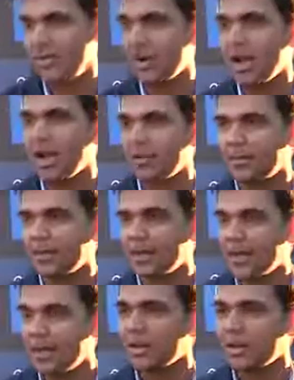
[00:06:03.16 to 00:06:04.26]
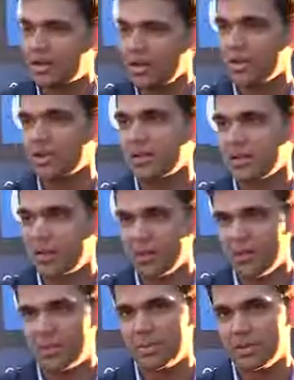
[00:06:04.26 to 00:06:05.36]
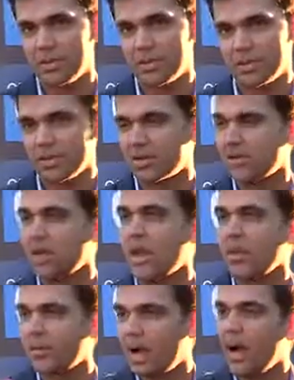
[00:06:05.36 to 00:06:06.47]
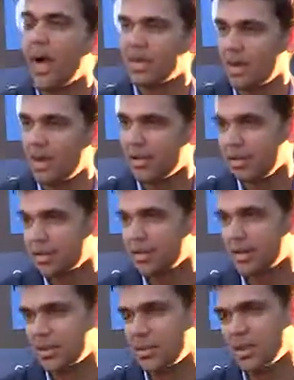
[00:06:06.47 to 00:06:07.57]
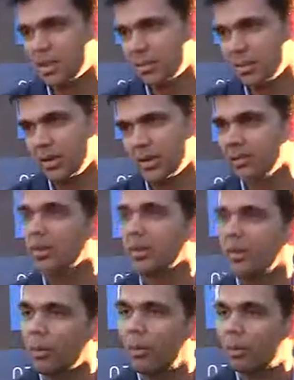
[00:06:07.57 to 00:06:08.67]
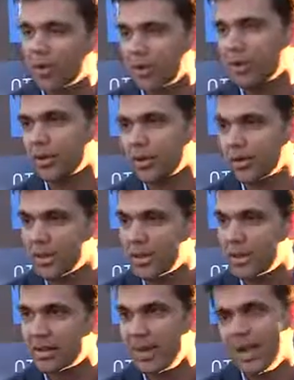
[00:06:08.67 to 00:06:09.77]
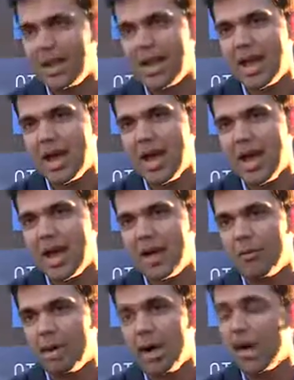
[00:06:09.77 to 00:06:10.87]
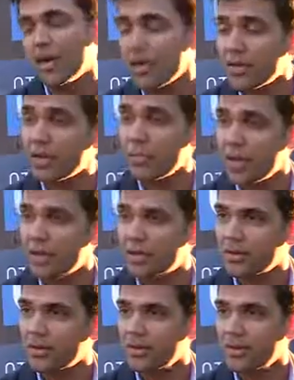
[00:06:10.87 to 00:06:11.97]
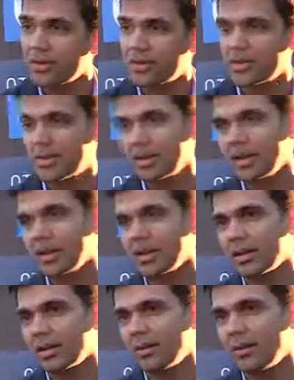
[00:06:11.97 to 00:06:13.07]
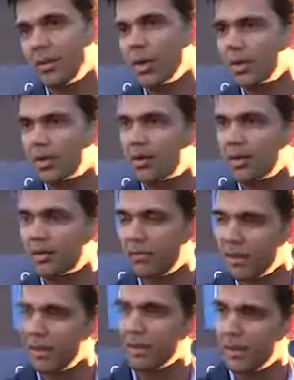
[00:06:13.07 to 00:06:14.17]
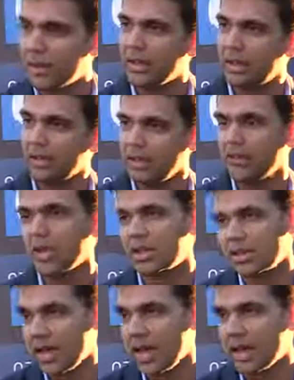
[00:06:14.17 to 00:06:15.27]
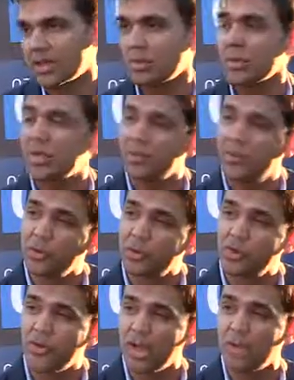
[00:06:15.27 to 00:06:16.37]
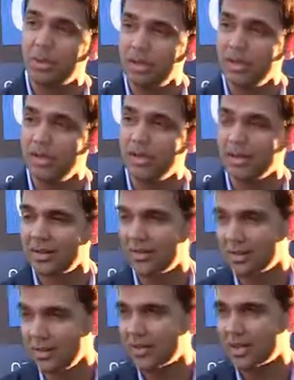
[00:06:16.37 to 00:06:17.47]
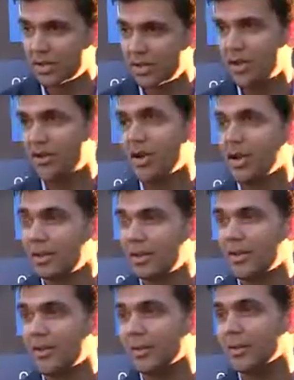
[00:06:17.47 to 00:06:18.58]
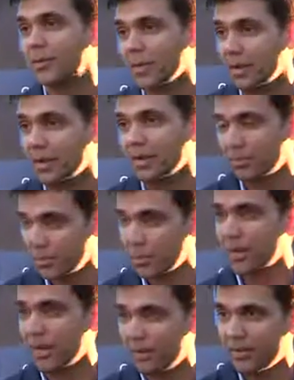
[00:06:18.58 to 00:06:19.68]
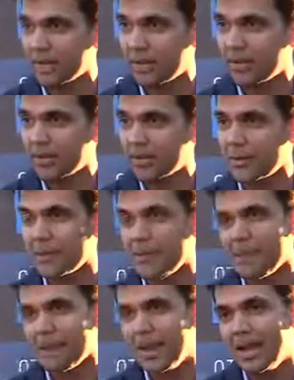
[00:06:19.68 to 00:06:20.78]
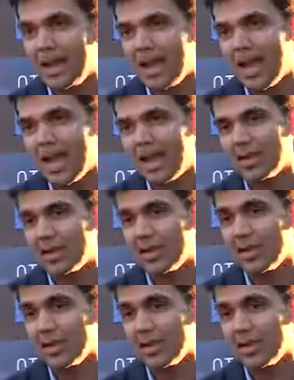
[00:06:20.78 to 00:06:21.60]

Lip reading: drive decisions, investment decisions, to drive as high returns as possible per unit of risk. Another way to look at it is to see what's the real need that the investor has, or what's the future liability that the investor is trying to fulfill with their investments. And